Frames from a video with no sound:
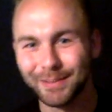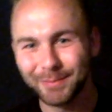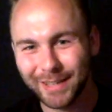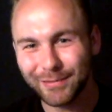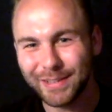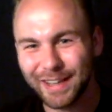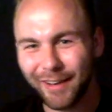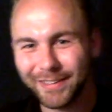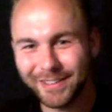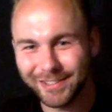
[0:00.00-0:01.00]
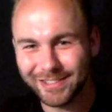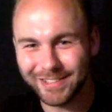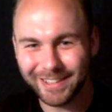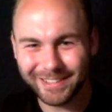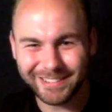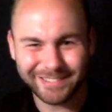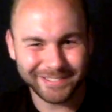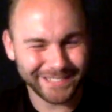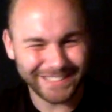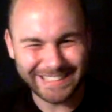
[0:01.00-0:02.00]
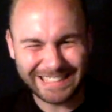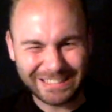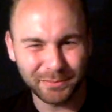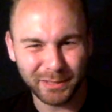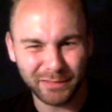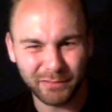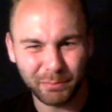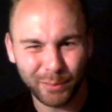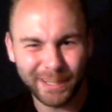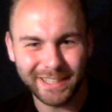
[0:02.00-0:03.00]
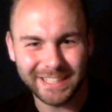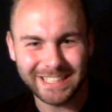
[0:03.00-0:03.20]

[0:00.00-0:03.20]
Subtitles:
But every now and then it's like, oh, I need a little bit of a break.